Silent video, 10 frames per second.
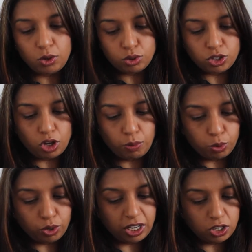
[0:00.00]
or
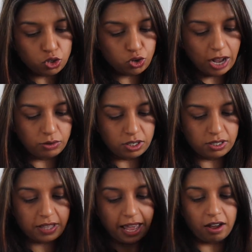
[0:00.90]
snowboarding
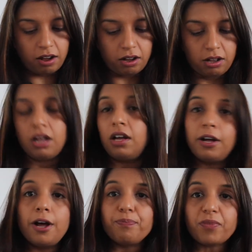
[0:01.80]
trousers. They are
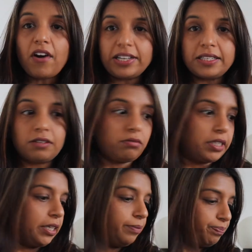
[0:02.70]
ideal,
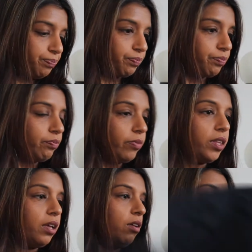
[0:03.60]
really.
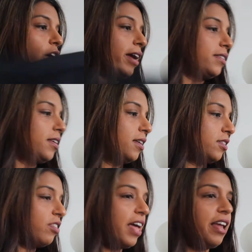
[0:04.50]
Right,
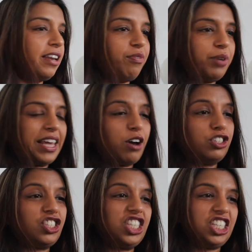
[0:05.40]
so then if we get
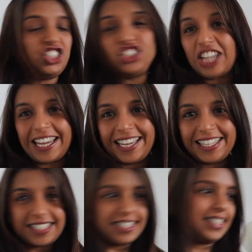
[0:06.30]
onto
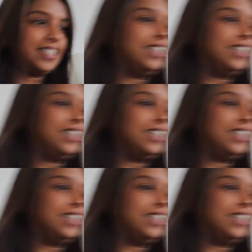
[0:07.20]
jackets,